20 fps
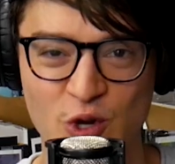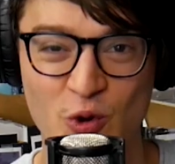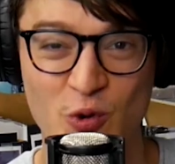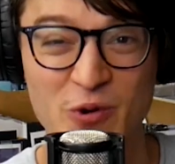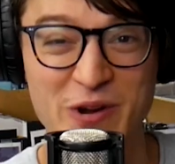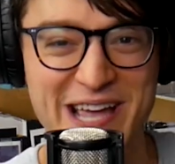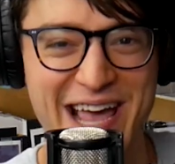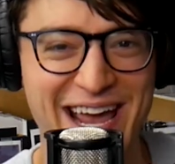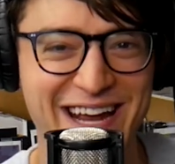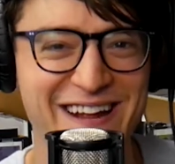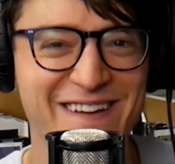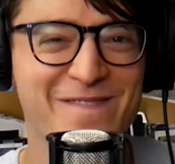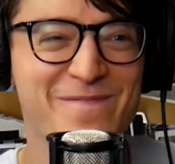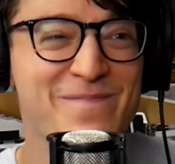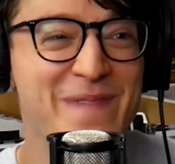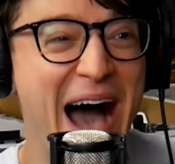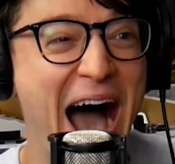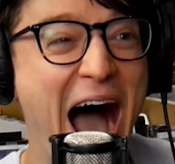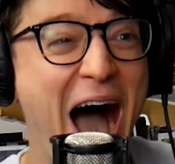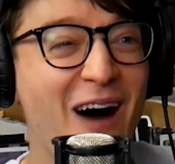
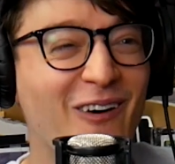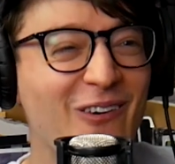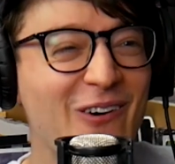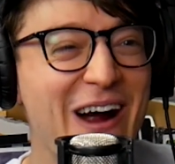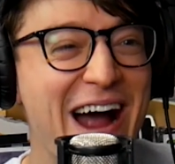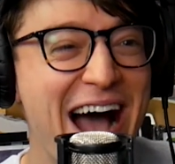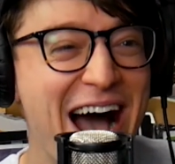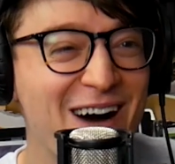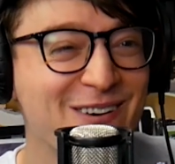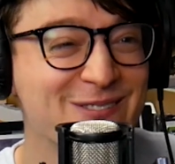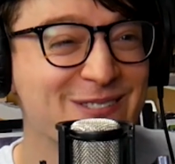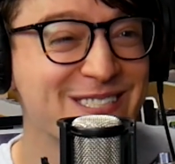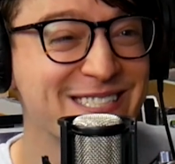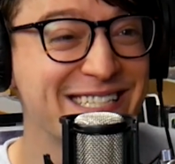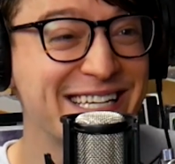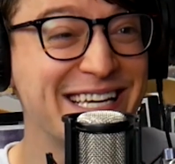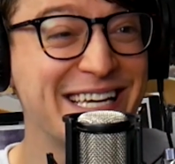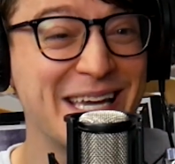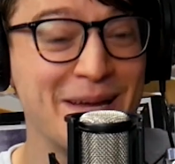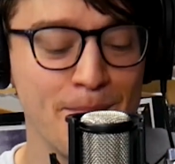Creative powerhouse
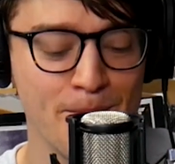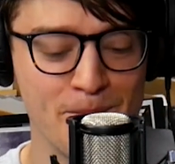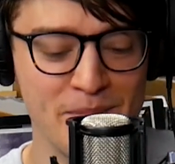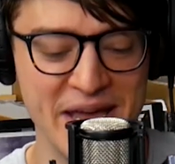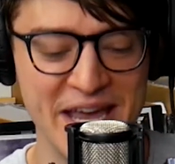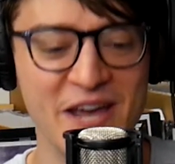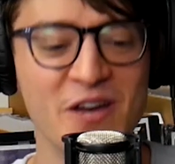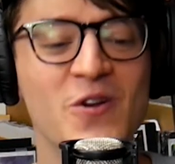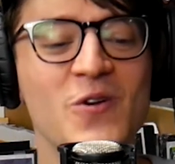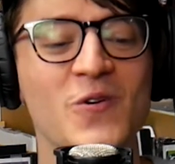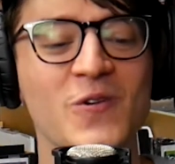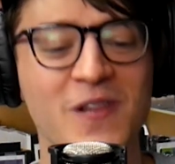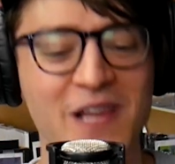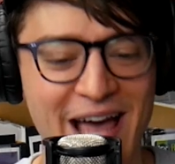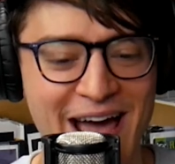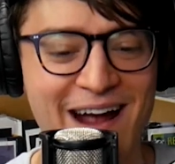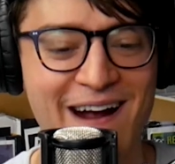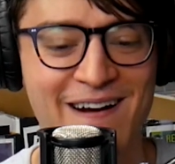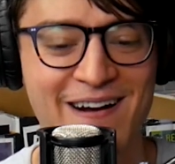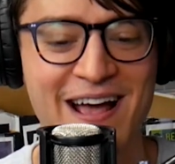team, Peter
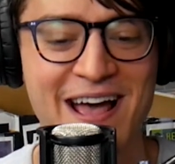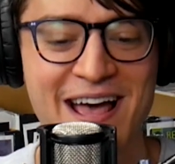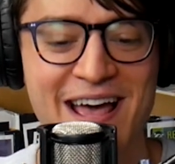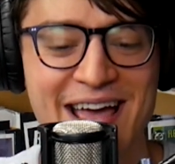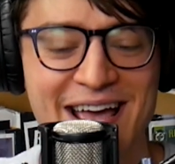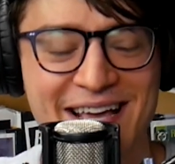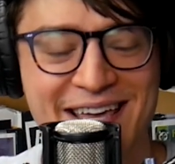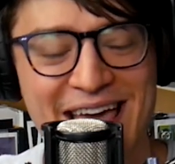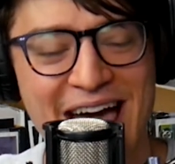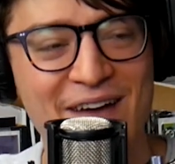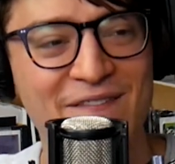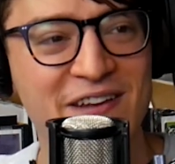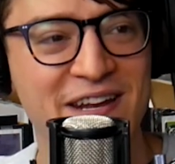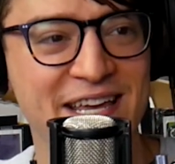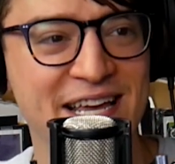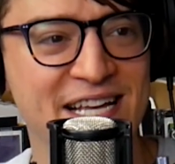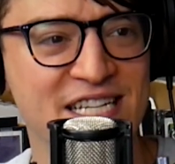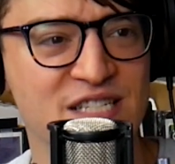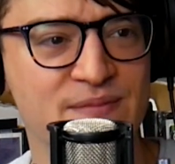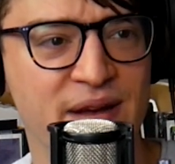Laird and Kevin
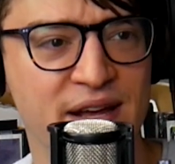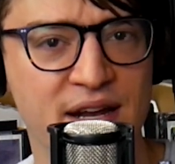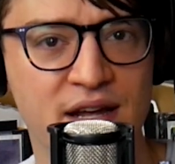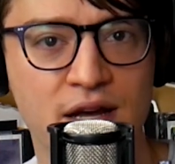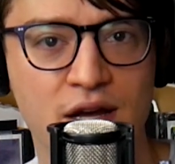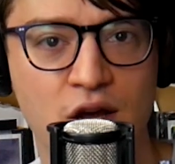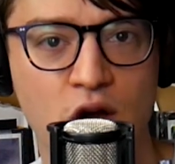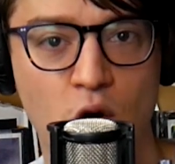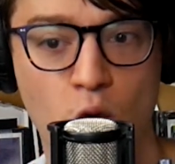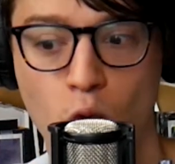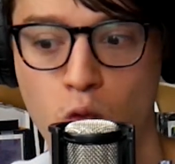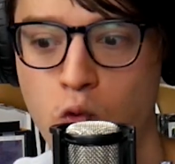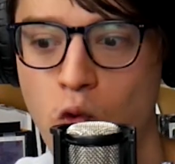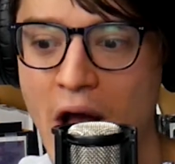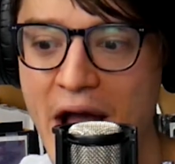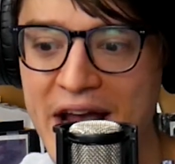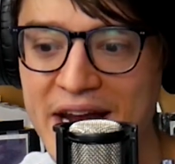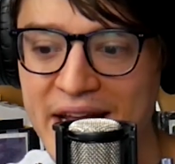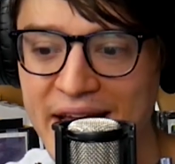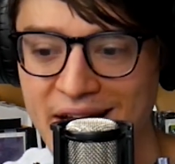Eastman,
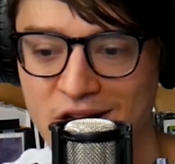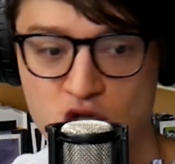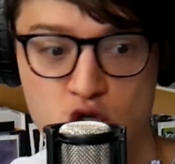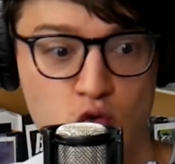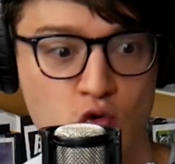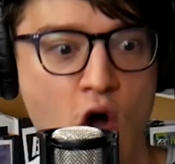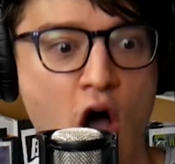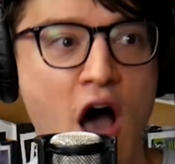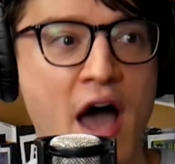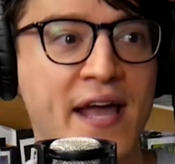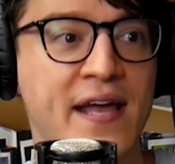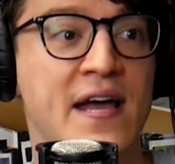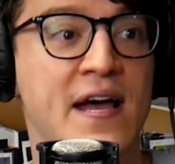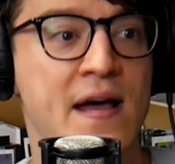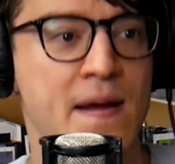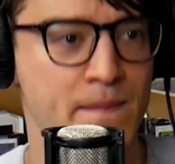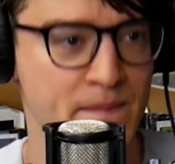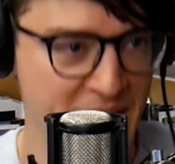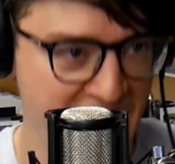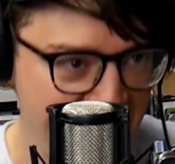writing, drawing
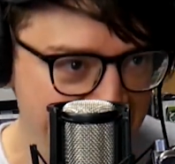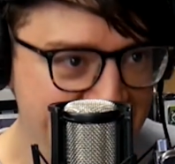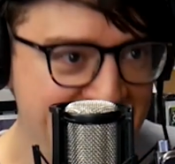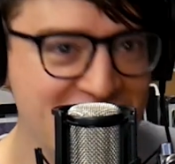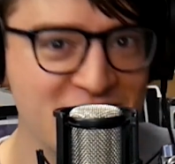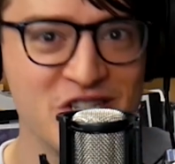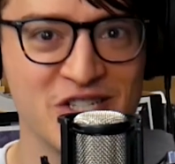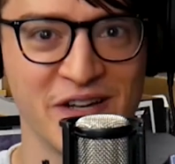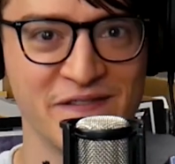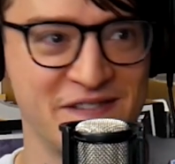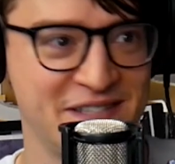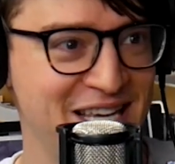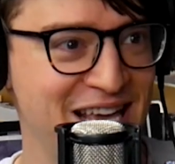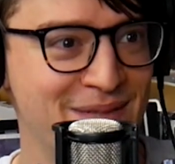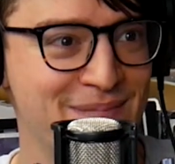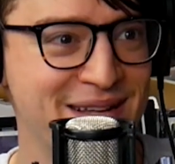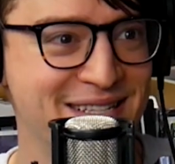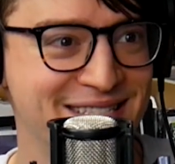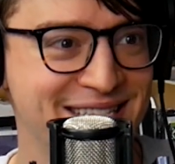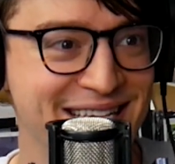pages of
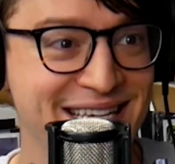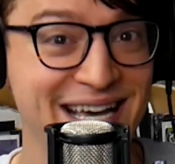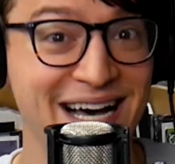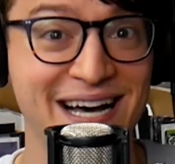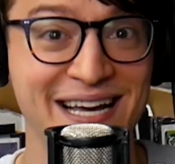TMNT